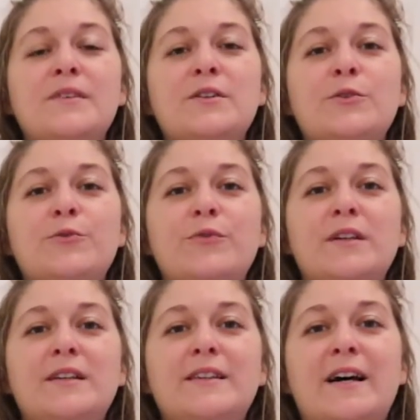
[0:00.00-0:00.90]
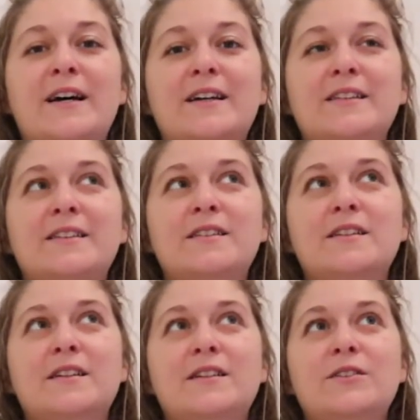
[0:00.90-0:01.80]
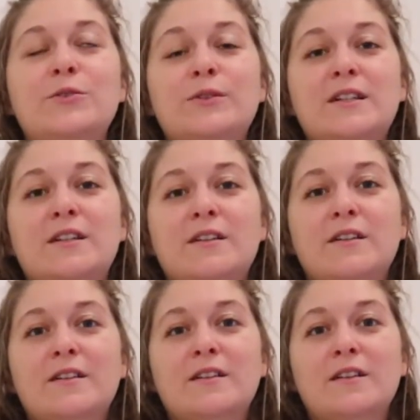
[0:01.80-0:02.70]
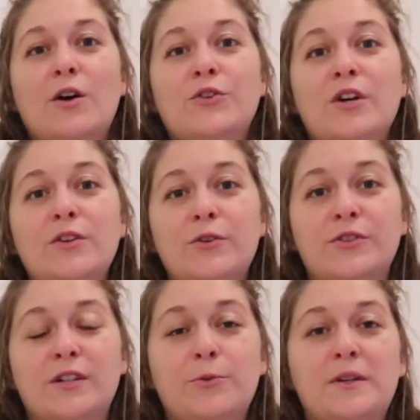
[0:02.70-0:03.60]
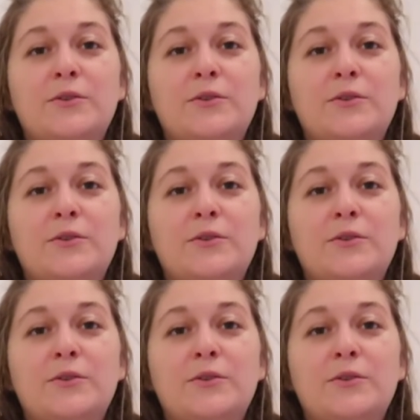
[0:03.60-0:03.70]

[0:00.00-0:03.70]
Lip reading: you feel that you need another degree,